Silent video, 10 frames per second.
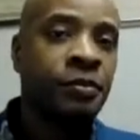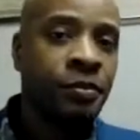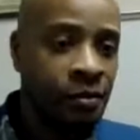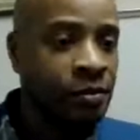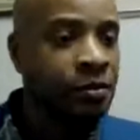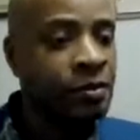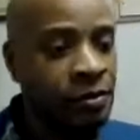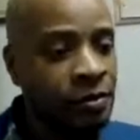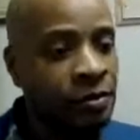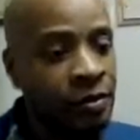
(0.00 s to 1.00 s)
They
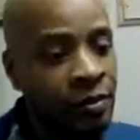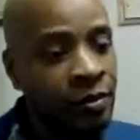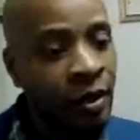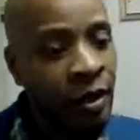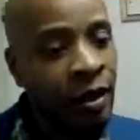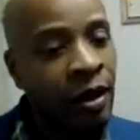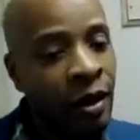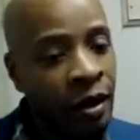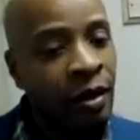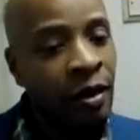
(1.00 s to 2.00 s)
put him in my
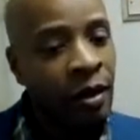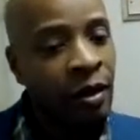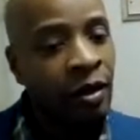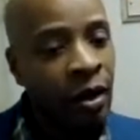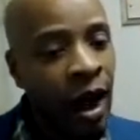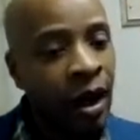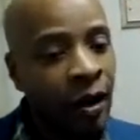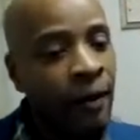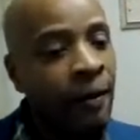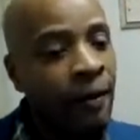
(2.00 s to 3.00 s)
cell, and
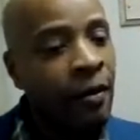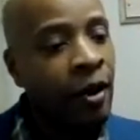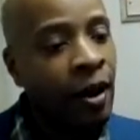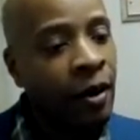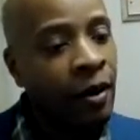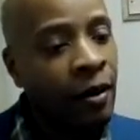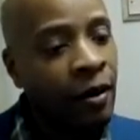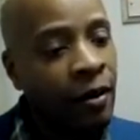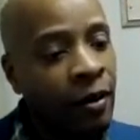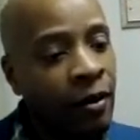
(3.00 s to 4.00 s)
mind you, I was
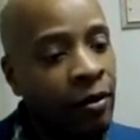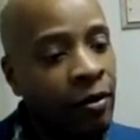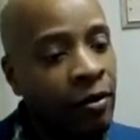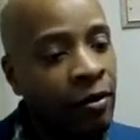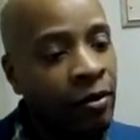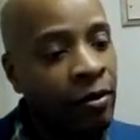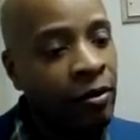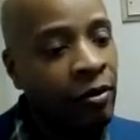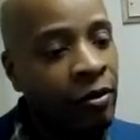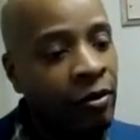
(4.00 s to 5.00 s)
never on
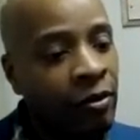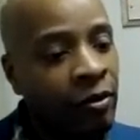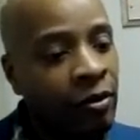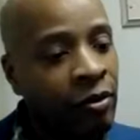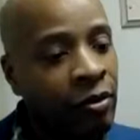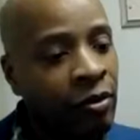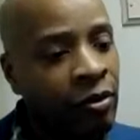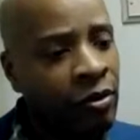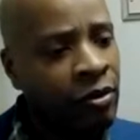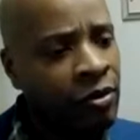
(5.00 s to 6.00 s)
writing books was
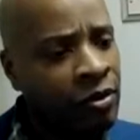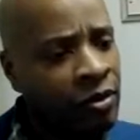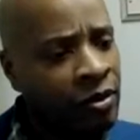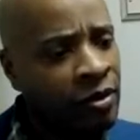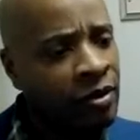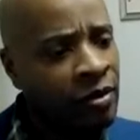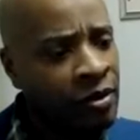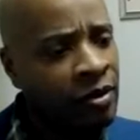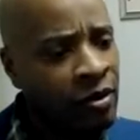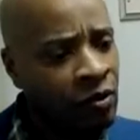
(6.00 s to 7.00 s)
never on my radar.
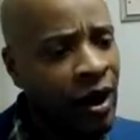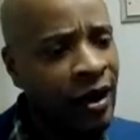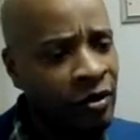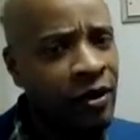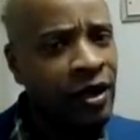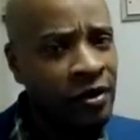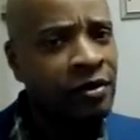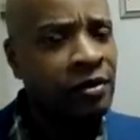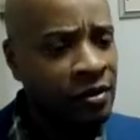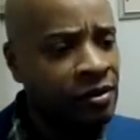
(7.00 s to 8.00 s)
Right. At all.
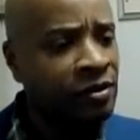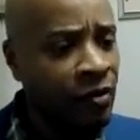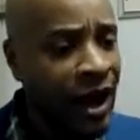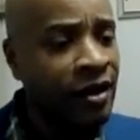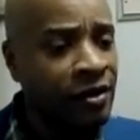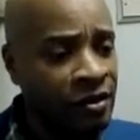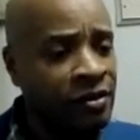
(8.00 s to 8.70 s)
Right.